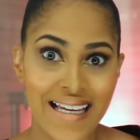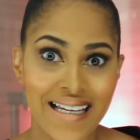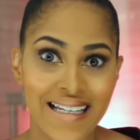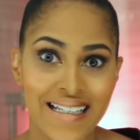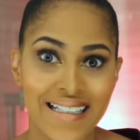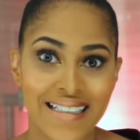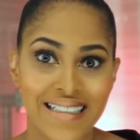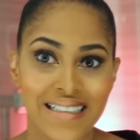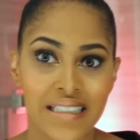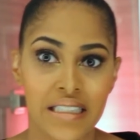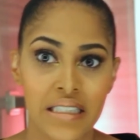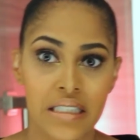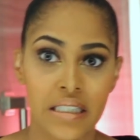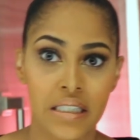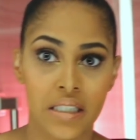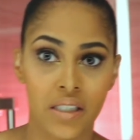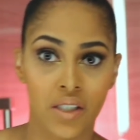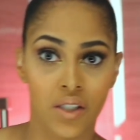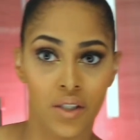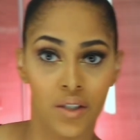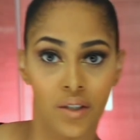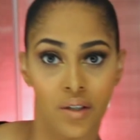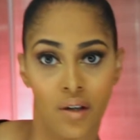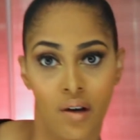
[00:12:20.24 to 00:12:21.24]
And
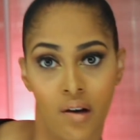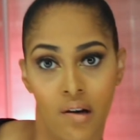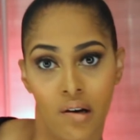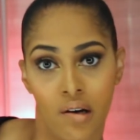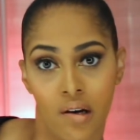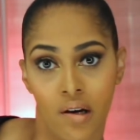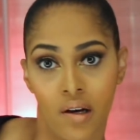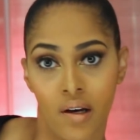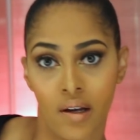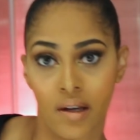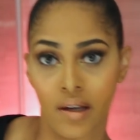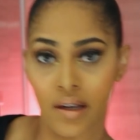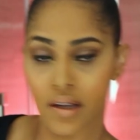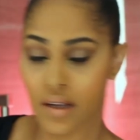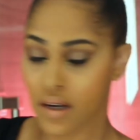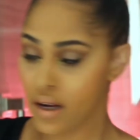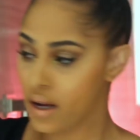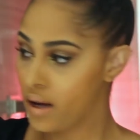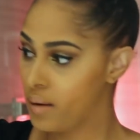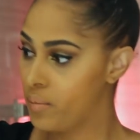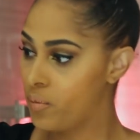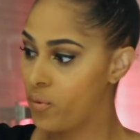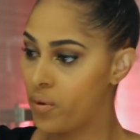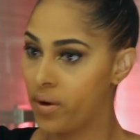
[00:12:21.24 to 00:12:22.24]
tonight
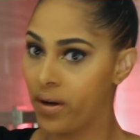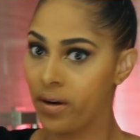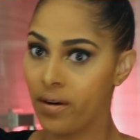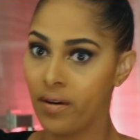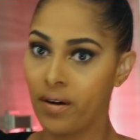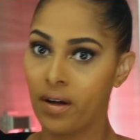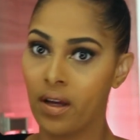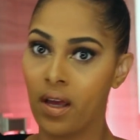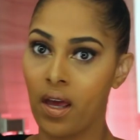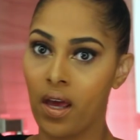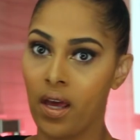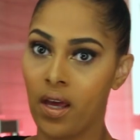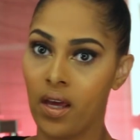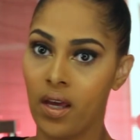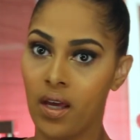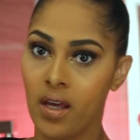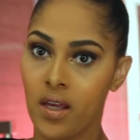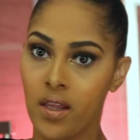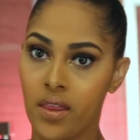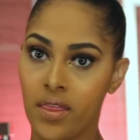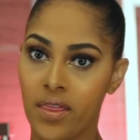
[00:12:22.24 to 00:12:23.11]
I'm wearing a